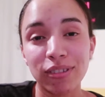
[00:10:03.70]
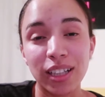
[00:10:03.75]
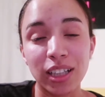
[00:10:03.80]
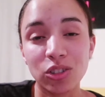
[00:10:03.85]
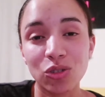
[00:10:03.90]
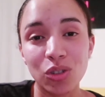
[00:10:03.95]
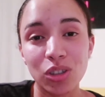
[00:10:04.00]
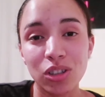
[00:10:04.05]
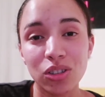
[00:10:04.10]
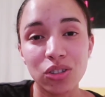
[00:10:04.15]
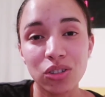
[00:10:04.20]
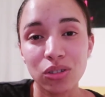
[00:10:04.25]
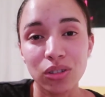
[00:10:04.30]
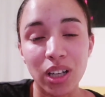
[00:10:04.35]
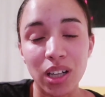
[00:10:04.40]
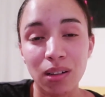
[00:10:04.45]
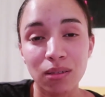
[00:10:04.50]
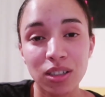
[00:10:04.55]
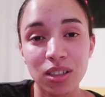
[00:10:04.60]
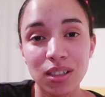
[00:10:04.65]
for like
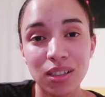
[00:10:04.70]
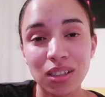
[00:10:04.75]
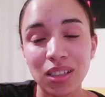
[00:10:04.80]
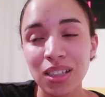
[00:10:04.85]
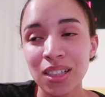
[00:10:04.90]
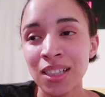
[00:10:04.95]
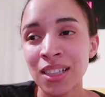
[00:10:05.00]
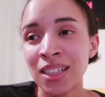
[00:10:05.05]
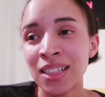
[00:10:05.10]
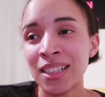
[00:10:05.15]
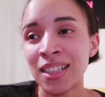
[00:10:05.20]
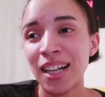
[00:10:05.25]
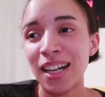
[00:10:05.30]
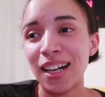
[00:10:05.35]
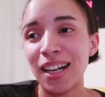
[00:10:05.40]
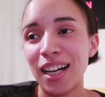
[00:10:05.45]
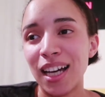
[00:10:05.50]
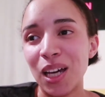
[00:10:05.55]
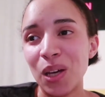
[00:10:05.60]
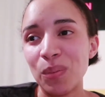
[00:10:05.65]
22 hours.
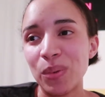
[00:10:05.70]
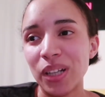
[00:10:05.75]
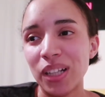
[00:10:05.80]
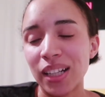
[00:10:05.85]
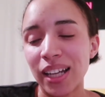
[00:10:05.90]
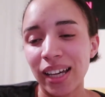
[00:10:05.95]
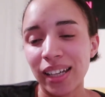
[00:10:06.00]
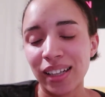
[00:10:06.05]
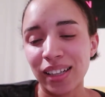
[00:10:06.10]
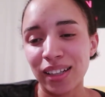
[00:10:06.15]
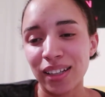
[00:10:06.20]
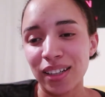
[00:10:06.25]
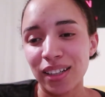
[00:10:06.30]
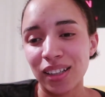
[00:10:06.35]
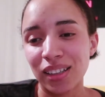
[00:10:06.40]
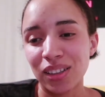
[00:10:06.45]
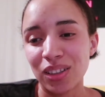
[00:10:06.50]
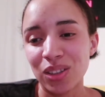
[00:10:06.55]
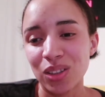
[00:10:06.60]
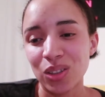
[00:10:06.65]
A bit like
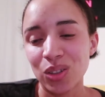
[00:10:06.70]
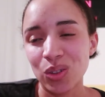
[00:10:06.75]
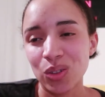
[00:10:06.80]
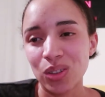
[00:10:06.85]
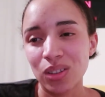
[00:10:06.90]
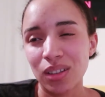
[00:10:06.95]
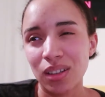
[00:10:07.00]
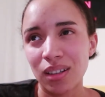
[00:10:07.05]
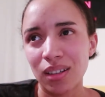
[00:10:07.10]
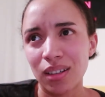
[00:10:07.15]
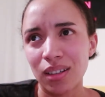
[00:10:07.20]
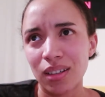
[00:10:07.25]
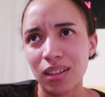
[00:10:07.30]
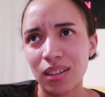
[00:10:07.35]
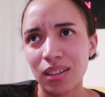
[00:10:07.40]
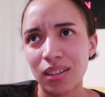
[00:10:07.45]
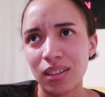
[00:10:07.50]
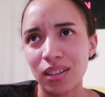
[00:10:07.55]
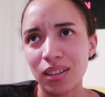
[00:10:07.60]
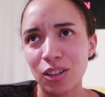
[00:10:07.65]
this
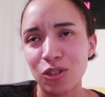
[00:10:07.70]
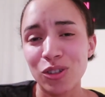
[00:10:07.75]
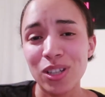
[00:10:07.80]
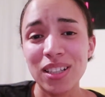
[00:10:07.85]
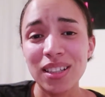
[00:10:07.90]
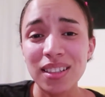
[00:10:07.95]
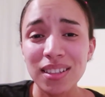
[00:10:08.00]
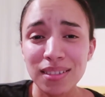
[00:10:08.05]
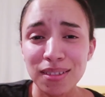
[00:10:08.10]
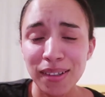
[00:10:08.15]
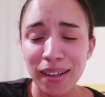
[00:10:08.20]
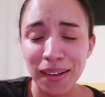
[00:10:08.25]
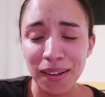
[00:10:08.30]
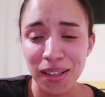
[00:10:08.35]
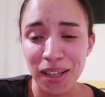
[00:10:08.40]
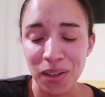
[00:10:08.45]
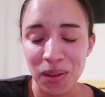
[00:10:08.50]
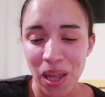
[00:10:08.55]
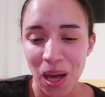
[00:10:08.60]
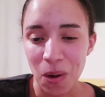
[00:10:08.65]
Greasy
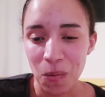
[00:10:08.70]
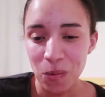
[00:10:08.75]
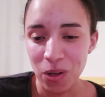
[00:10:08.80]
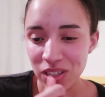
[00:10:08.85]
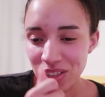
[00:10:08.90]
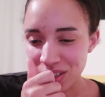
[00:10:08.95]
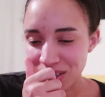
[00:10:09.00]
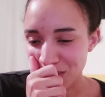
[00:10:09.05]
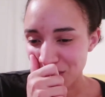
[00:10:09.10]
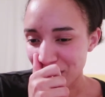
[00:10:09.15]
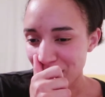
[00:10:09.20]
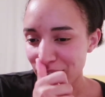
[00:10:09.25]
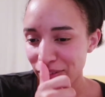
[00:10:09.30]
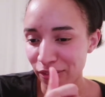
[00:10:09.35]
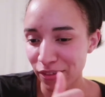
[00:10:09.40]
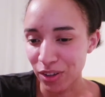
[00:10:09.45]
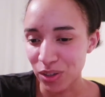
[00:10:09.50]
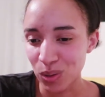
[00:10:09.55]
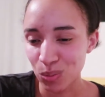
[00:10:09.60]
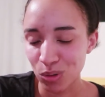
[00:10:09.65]
Strangler that I watched on my
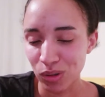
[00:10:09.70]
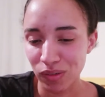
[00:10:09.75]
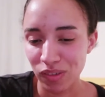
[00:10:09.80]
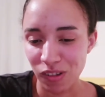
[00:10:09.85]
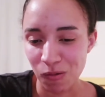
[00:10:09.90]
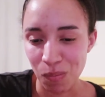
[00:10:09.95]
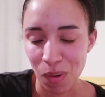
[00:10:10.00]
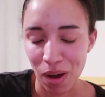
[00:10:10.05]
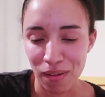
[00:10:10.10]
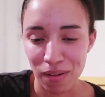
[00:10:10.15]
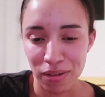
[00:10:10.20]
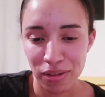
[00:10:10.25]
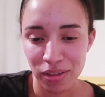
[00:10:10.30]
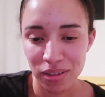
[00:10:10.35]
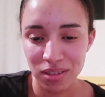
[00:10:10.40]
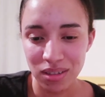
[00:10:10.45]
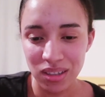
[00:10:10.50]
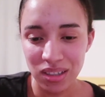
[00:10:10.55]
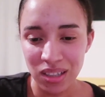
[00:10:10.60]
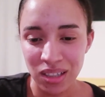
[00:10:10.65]
first movie
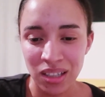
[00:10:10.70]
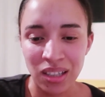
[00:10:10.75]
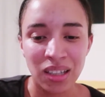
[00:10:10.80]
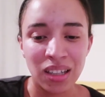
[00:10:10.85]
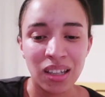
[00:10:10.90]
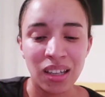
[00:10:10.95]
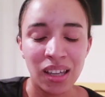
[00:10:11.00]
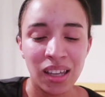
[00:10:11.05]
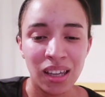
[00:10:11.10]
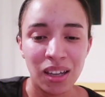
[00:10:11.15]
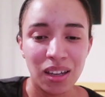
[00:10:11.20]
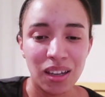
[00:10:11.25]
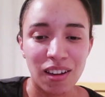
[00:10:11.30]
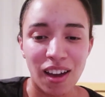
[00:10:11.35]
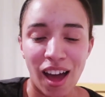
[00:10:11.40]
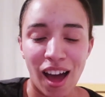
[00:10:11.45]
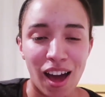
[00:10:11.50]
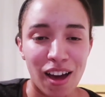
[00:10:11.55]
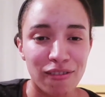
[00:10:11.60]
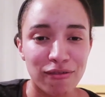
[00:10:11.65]
marathon.
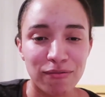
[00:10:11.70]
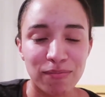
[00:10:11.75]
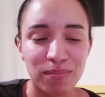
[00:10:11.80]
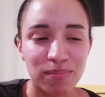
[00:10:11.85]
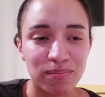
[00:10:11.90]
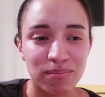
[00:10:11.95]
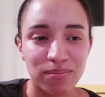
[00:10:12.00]
I